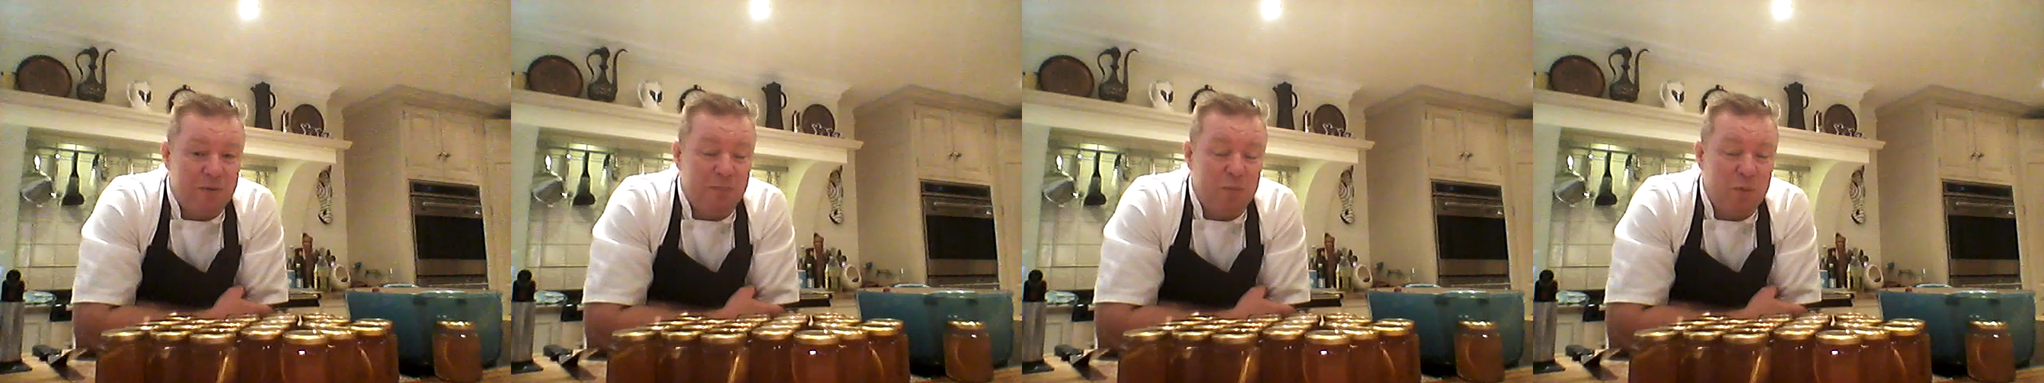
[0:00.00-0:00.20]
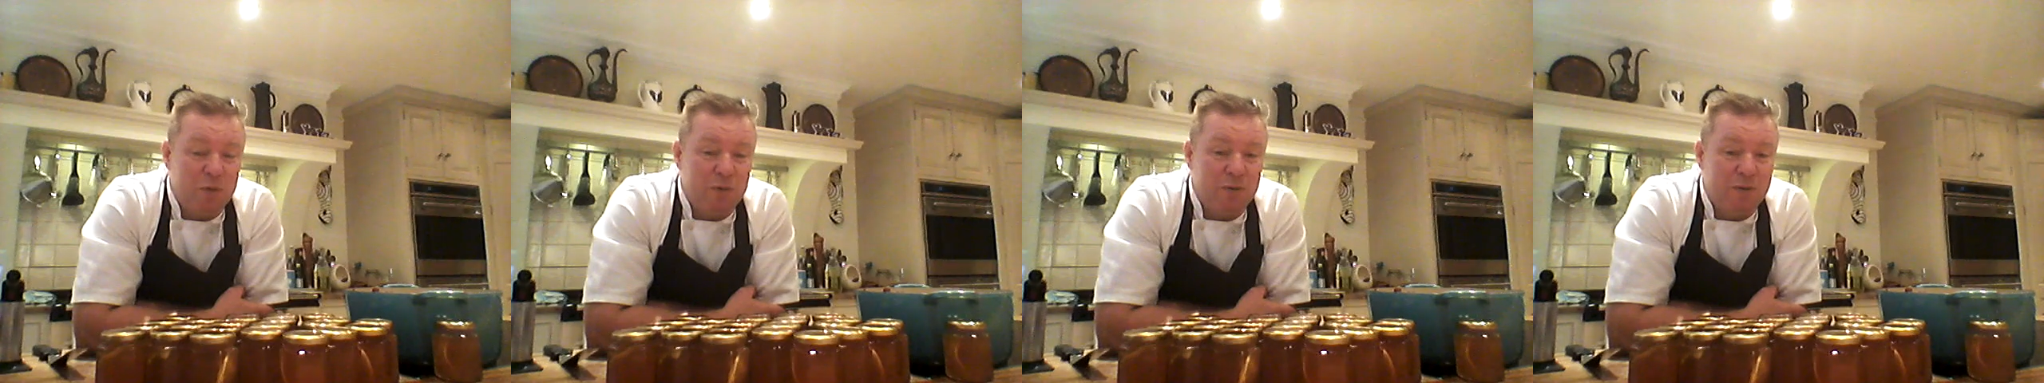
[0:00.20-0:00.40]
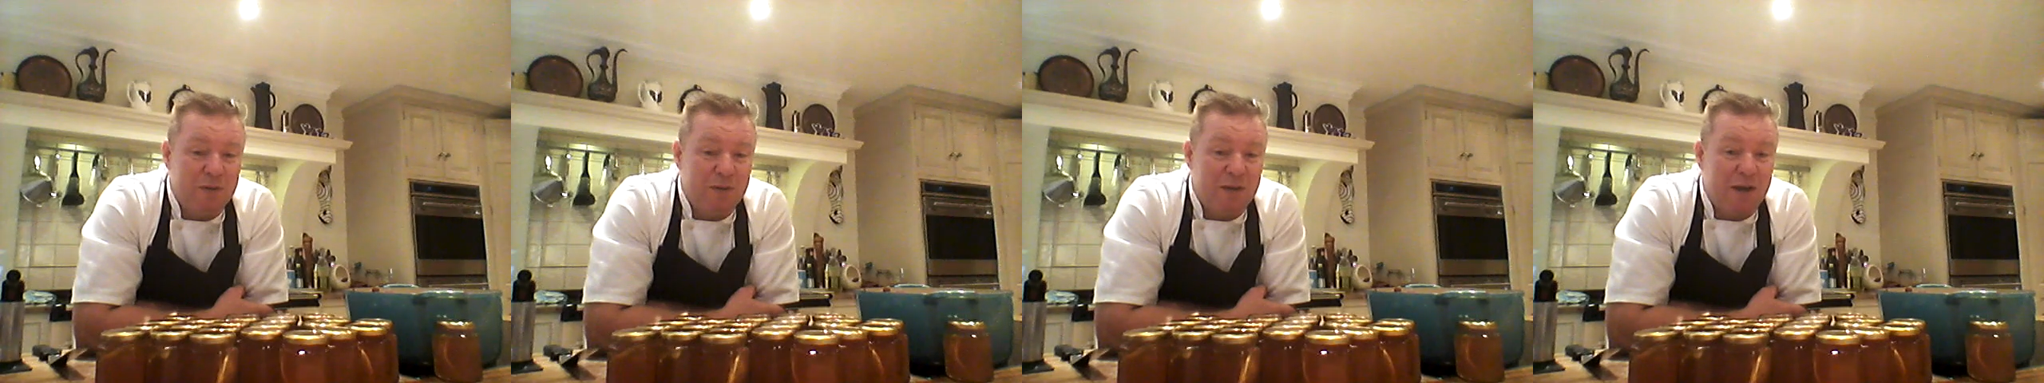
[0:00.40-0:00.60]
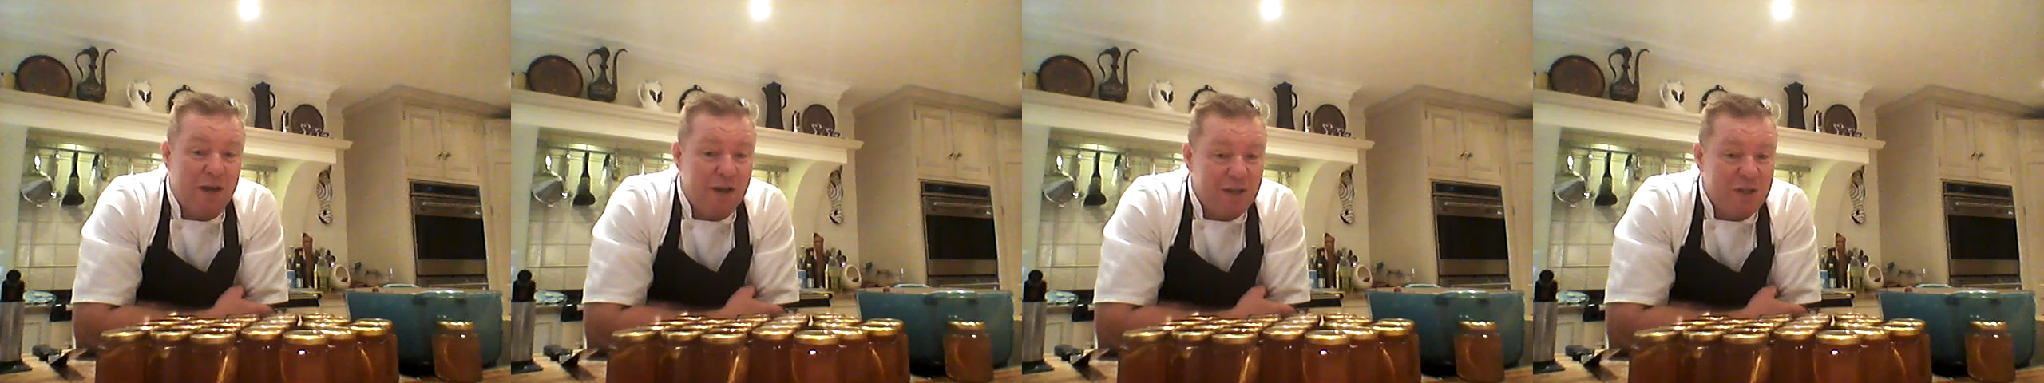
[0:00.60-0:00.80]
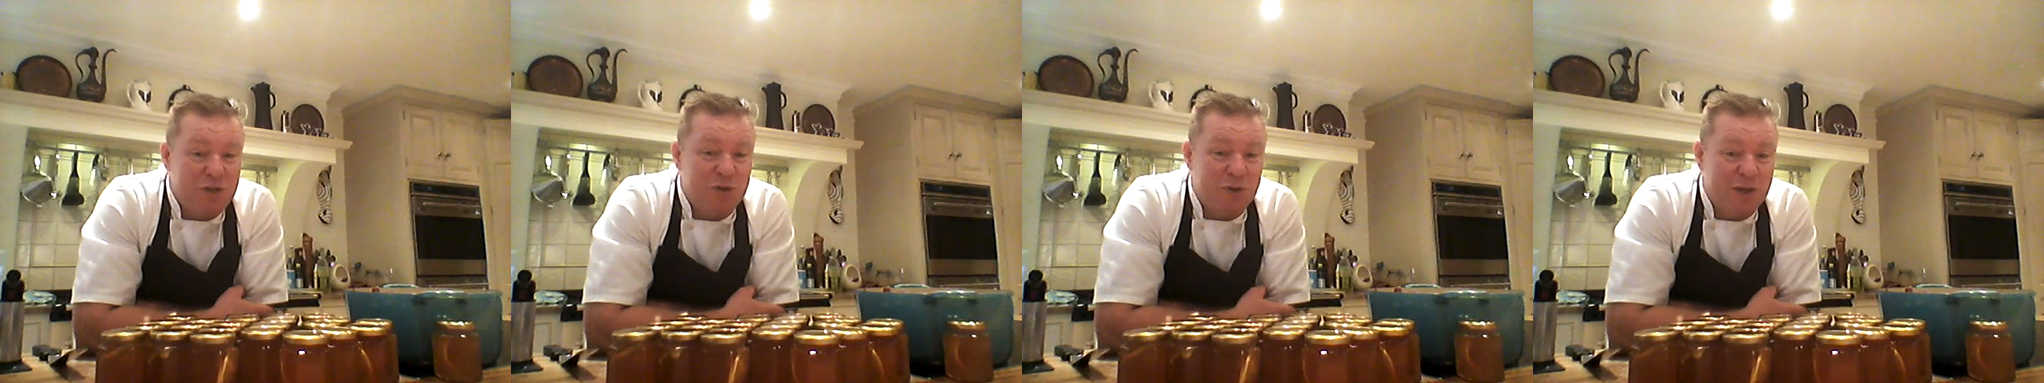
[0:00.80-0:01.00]
than what the
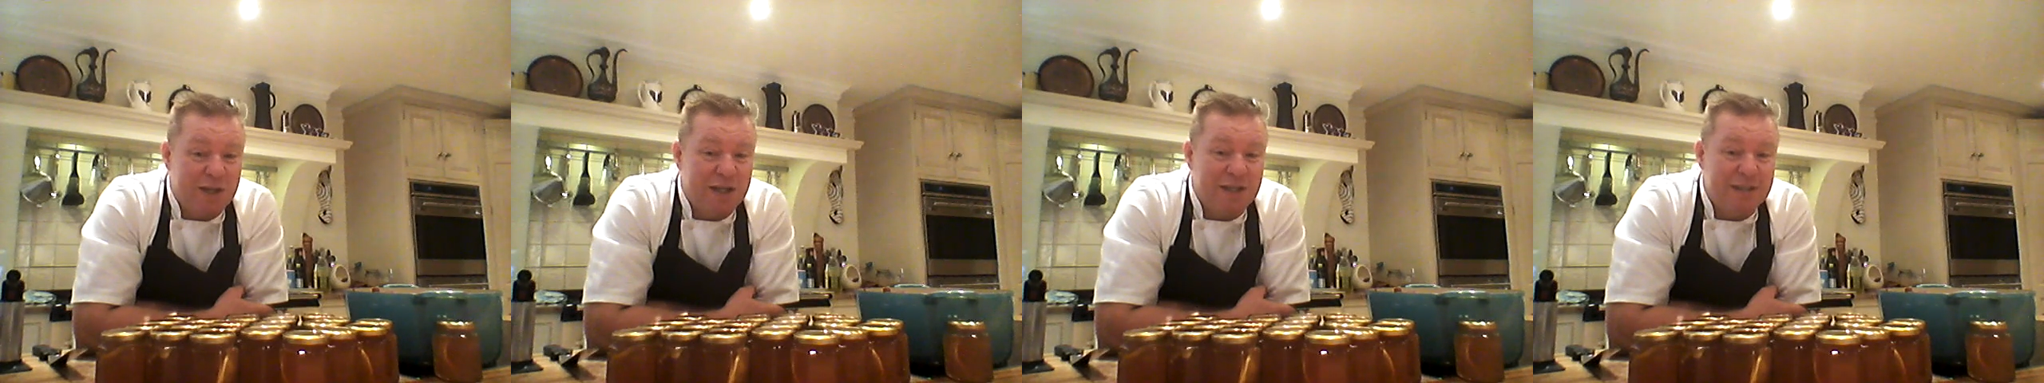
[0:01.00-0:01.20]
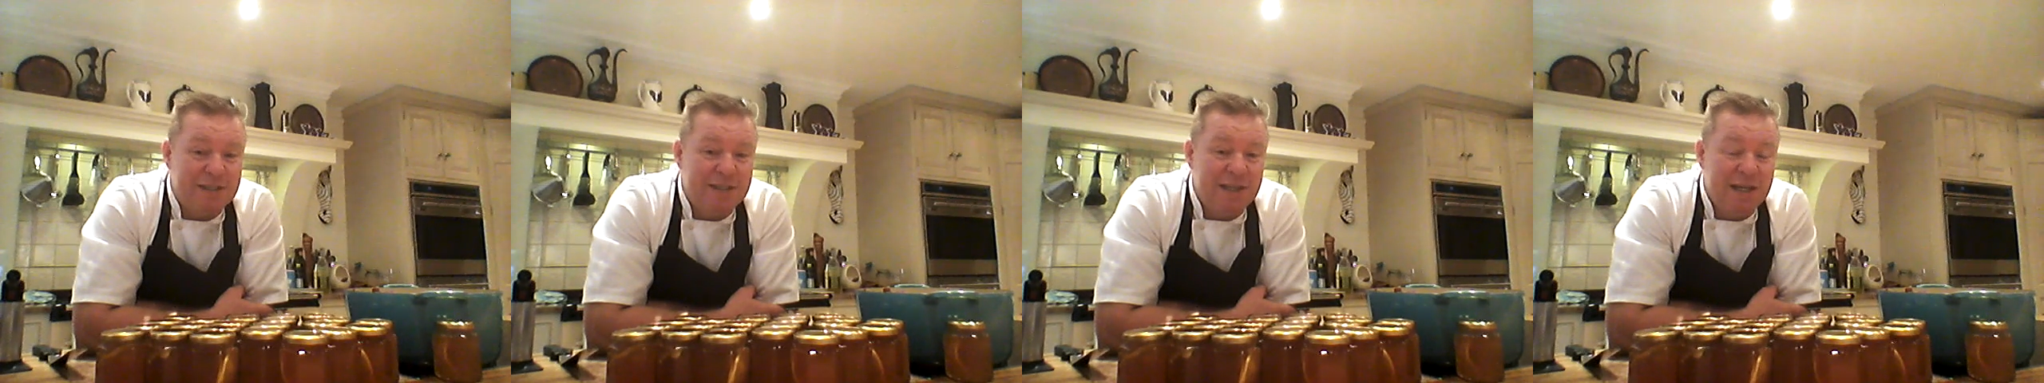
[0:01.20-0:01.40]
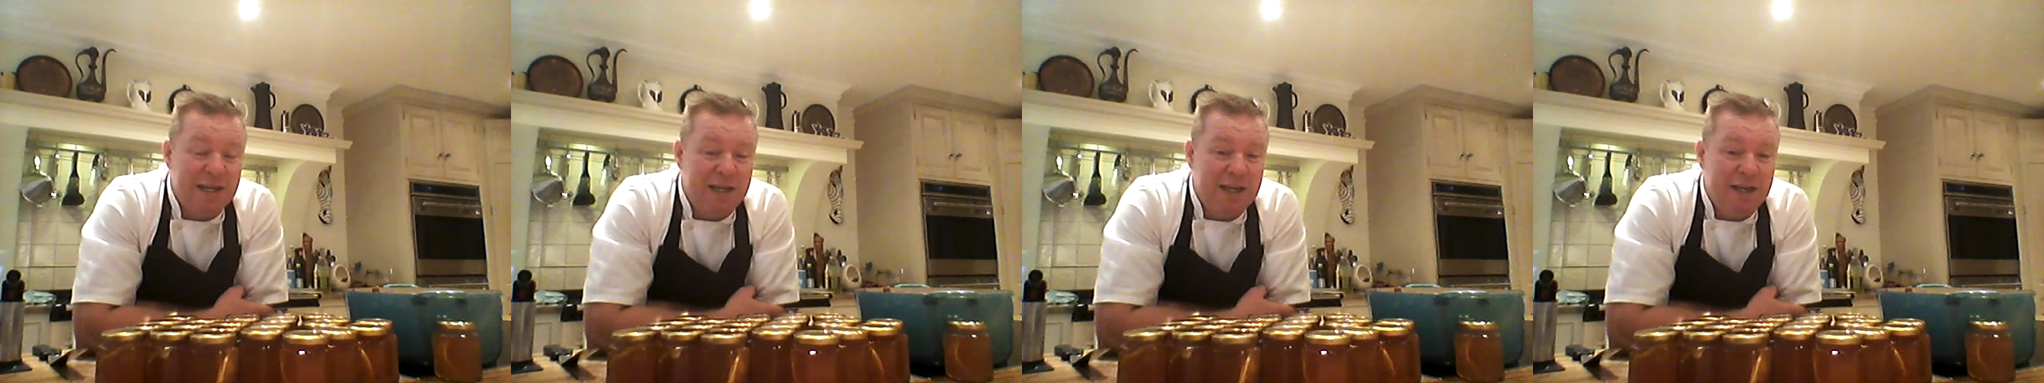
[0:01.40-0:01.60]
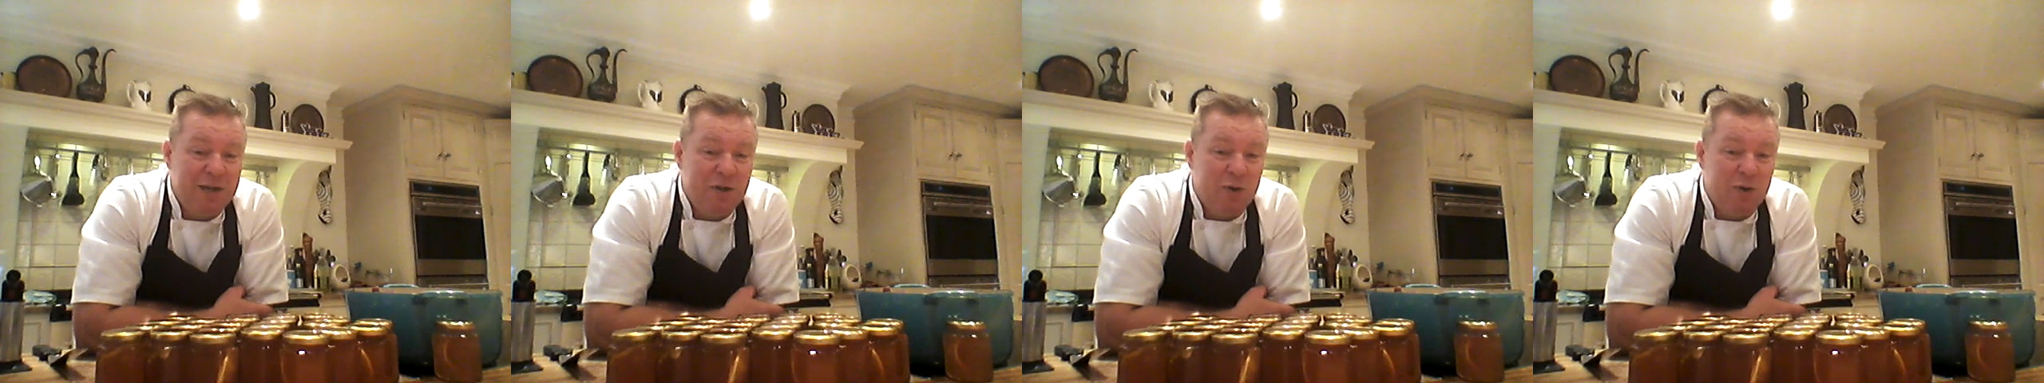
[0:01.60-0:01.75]
high street is,